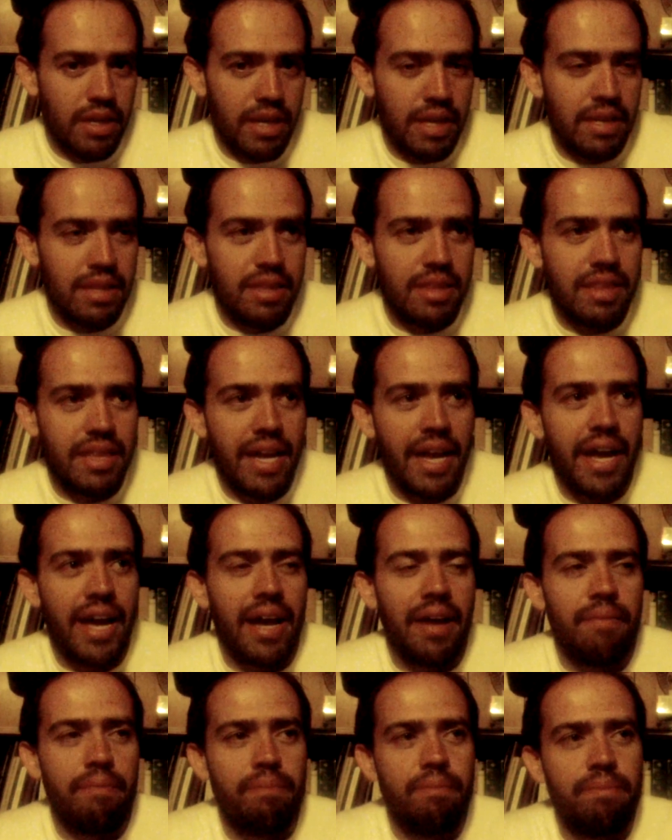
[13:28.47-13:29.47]
And
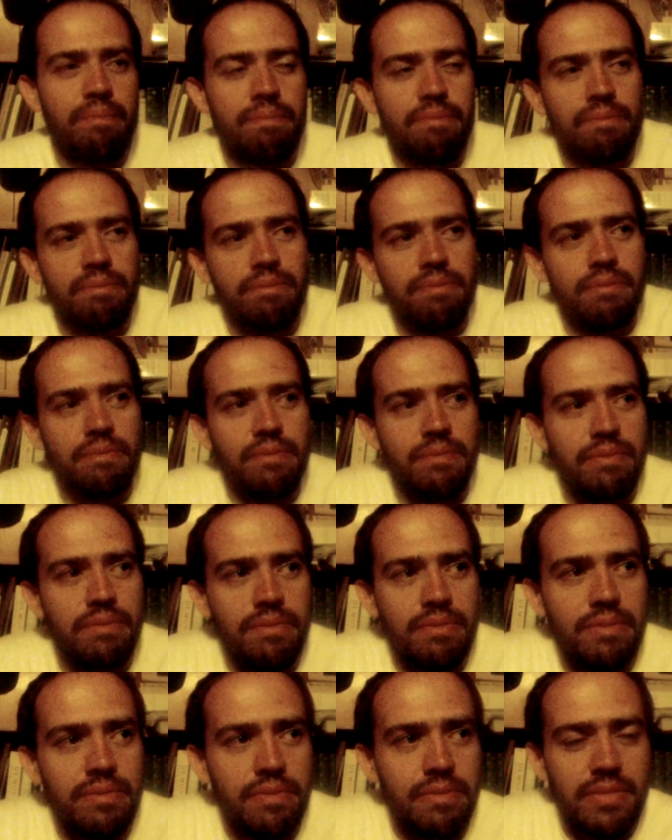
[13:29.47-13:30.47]
that
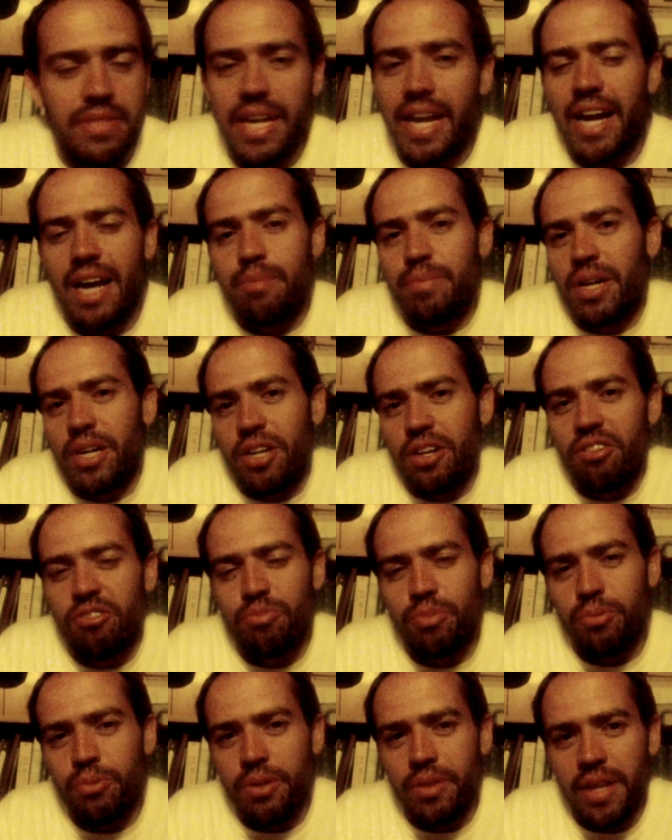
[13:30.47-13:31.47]
I'm not
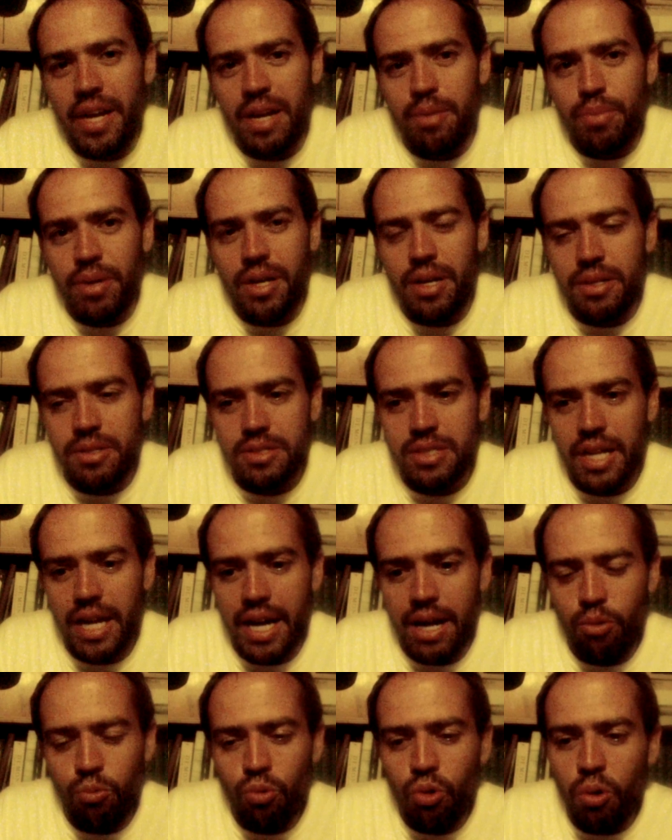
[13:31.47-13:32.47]
comfortable with that, because
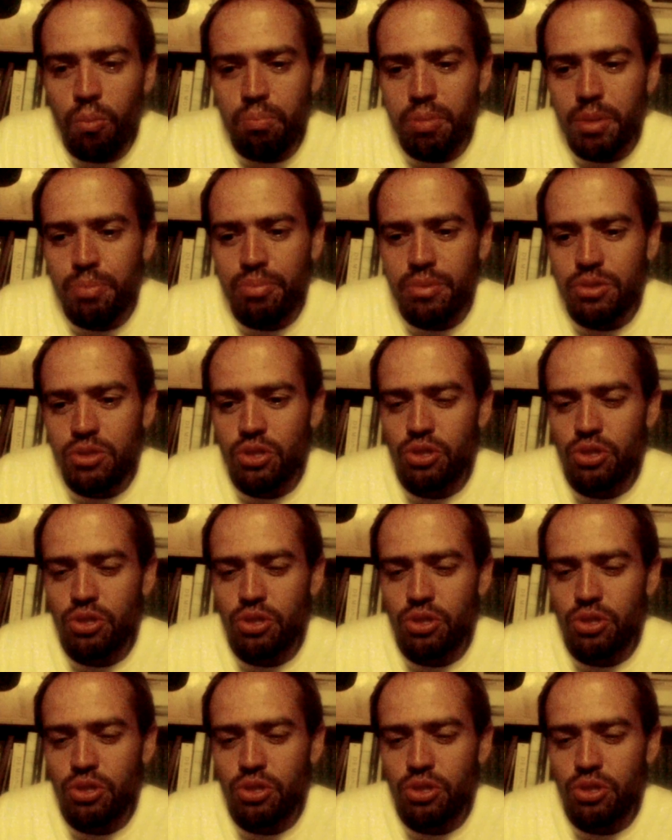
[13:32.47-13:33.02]
I want people